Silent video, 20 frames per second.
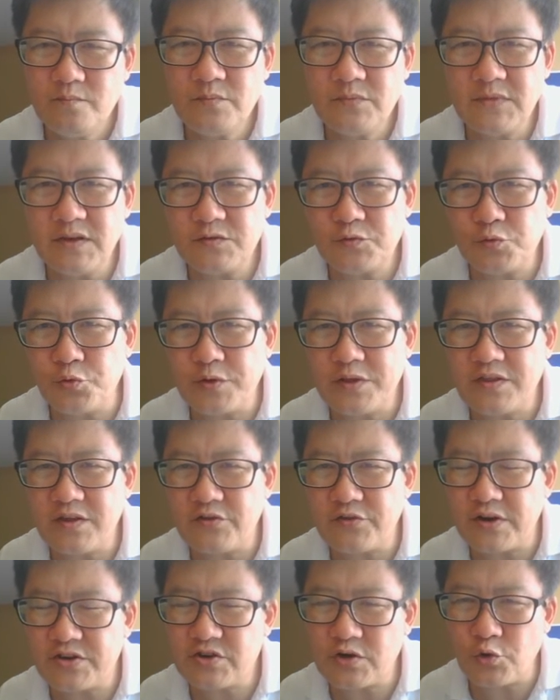These two
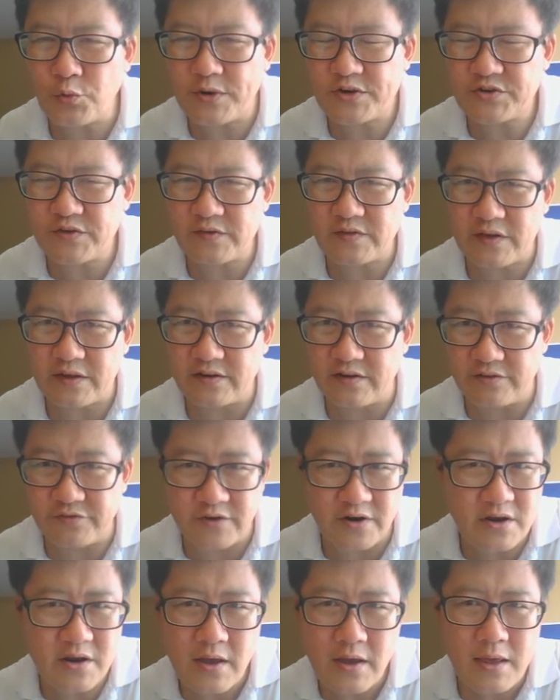integration questions are
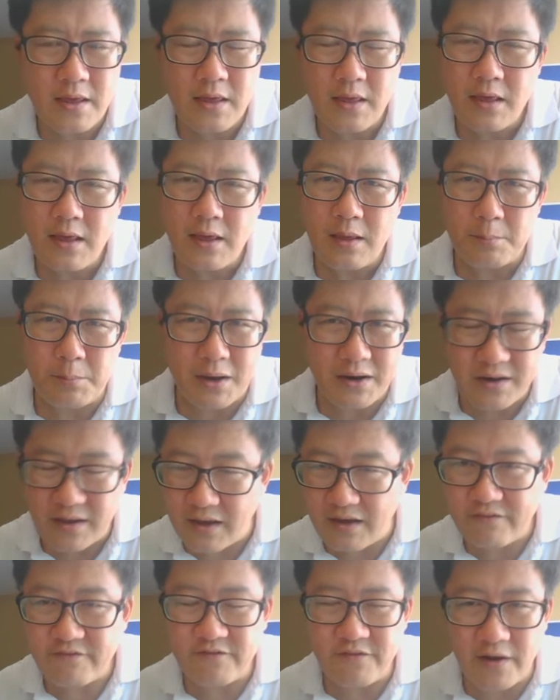different, but they
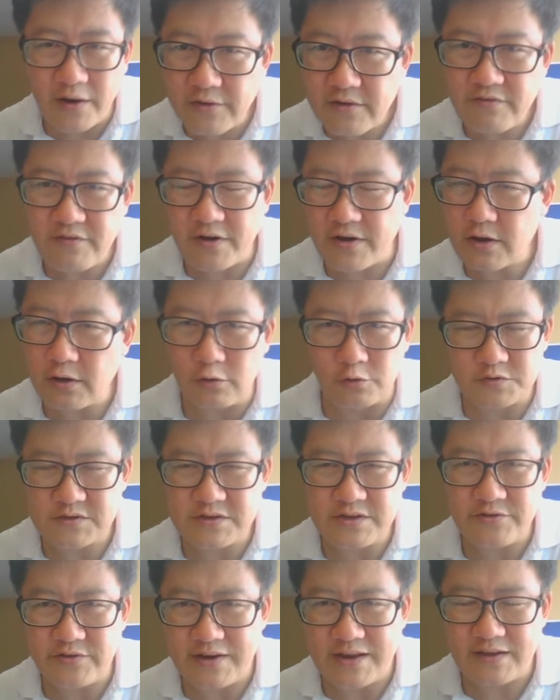are very, very
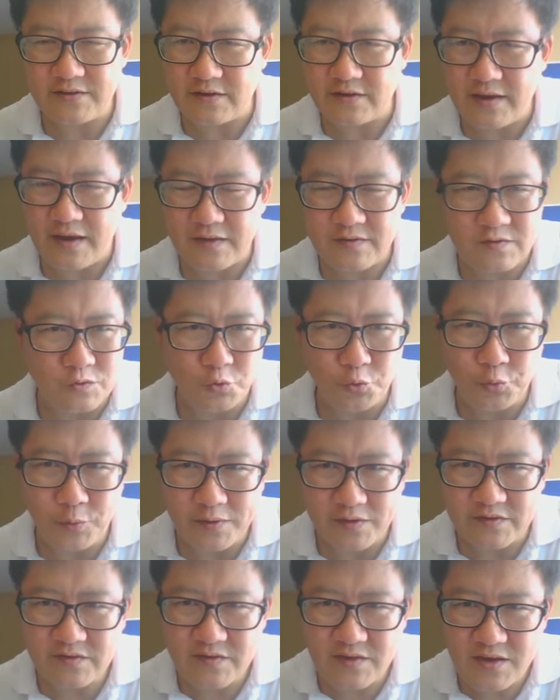closely related, as you
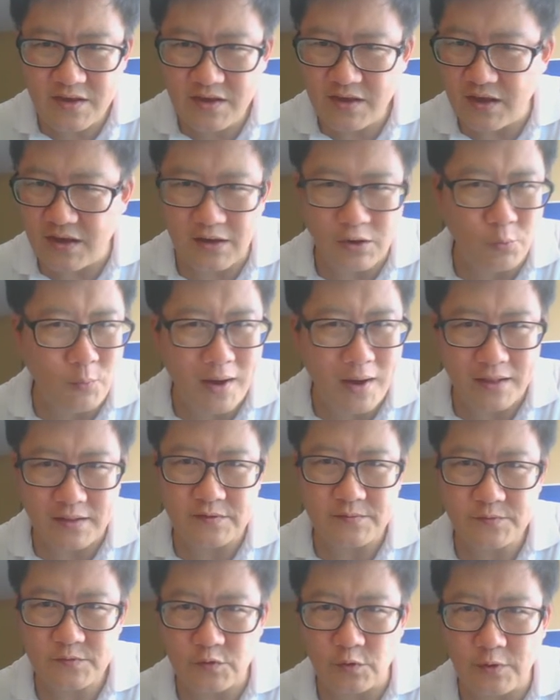will see in a
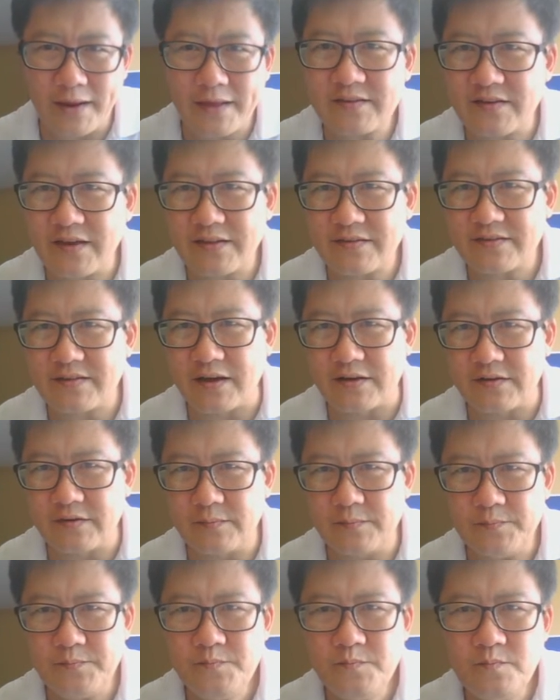while. So let's get started.
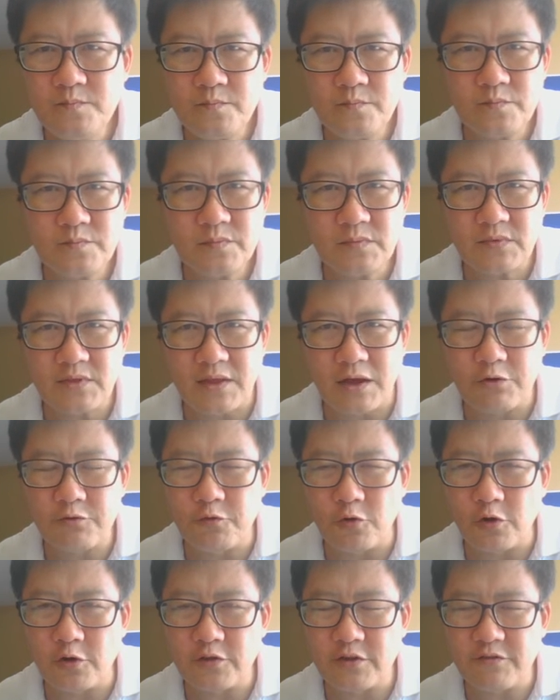Now,
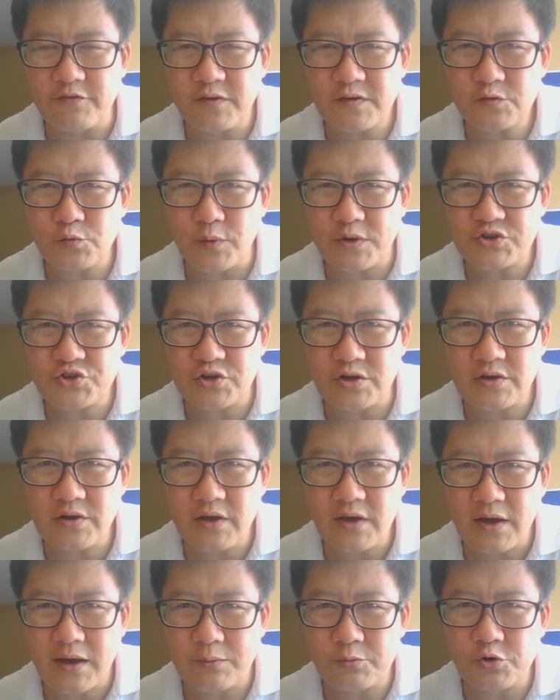for the first question,
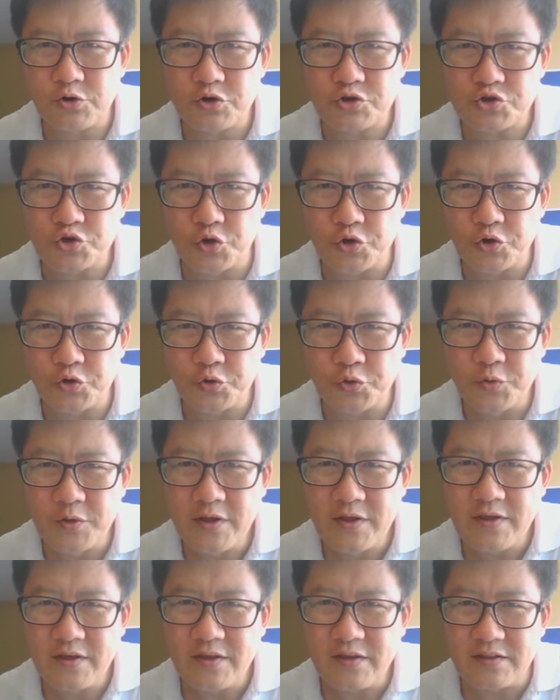I'm going to show you
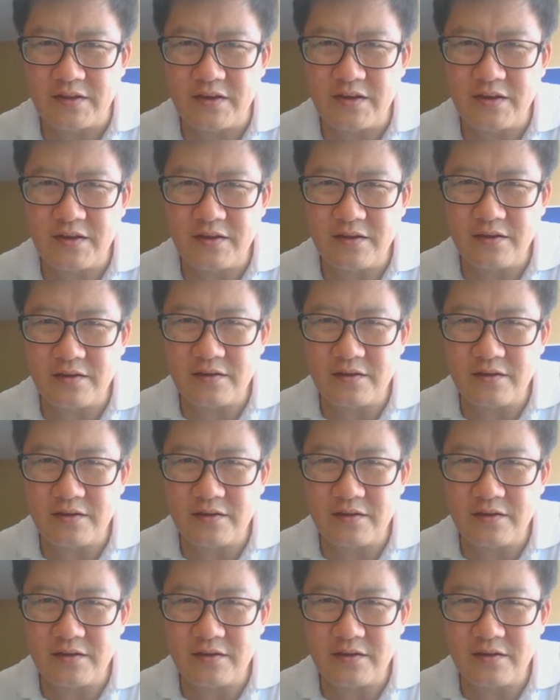the